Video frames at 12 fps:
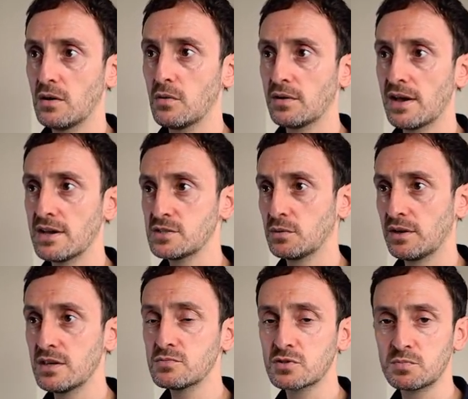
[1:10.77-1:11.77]
Okay, so it
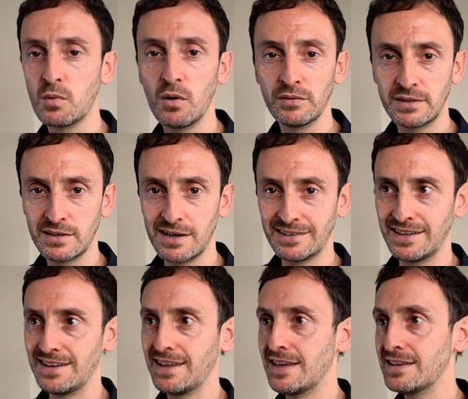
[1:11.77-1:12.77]
is responding and
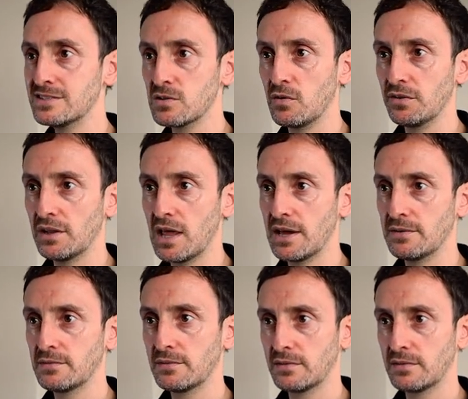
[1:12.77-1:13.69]
it is online.